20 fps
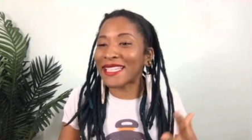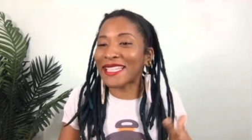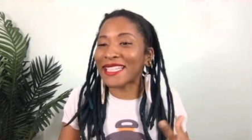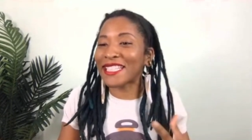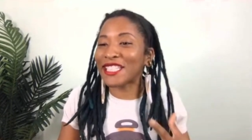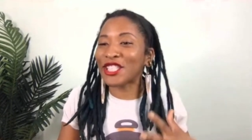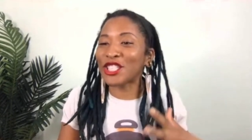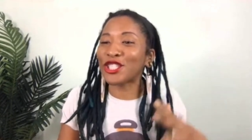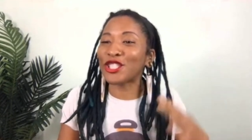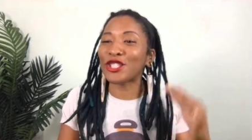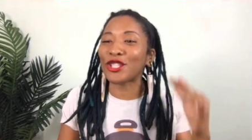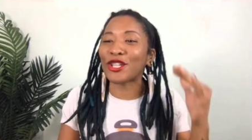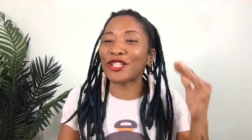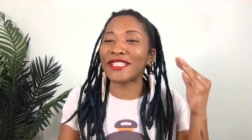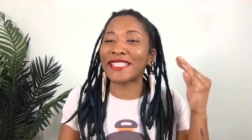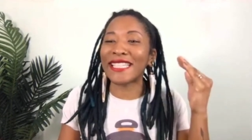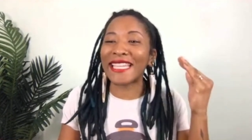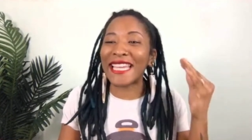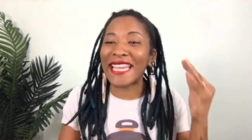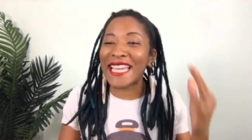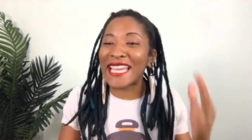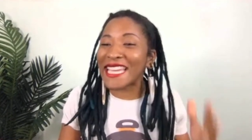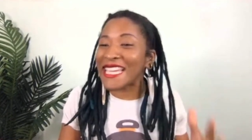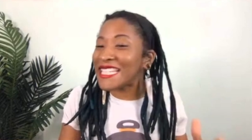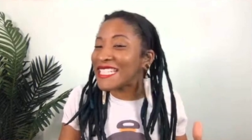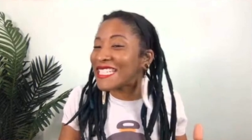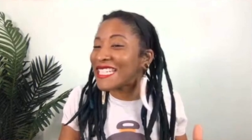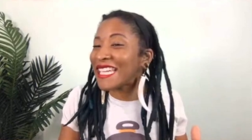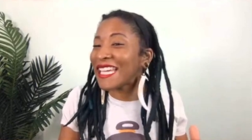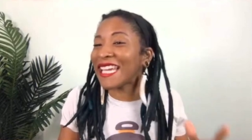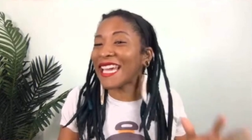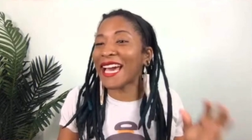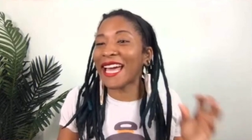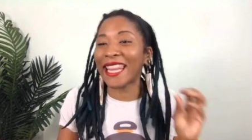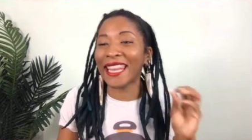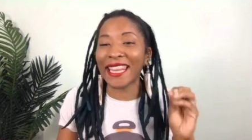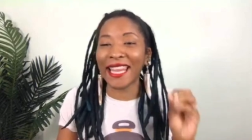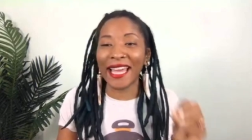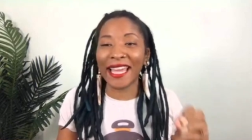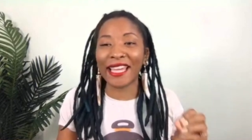And it just starts itching
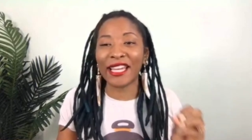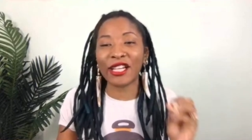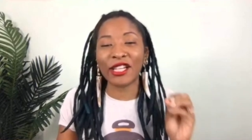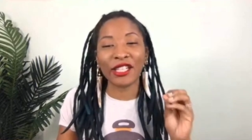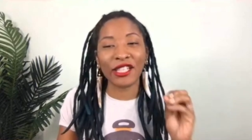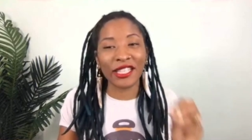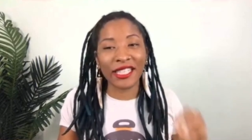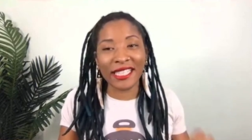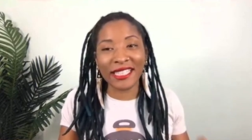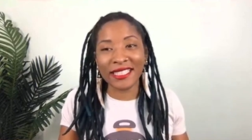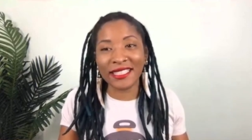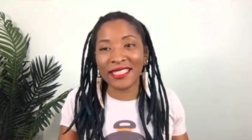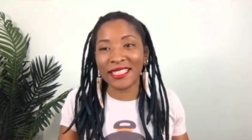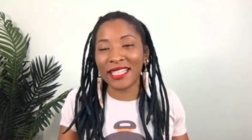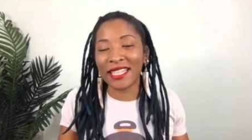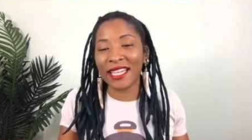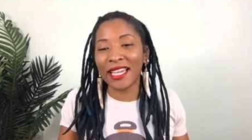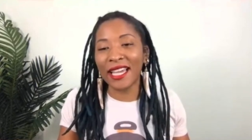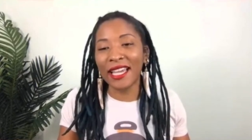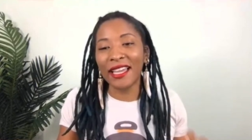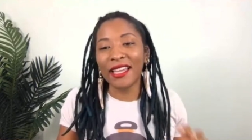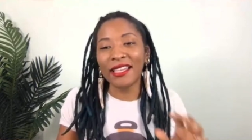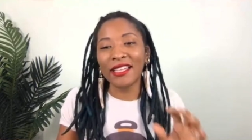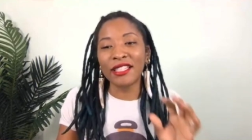like crazy.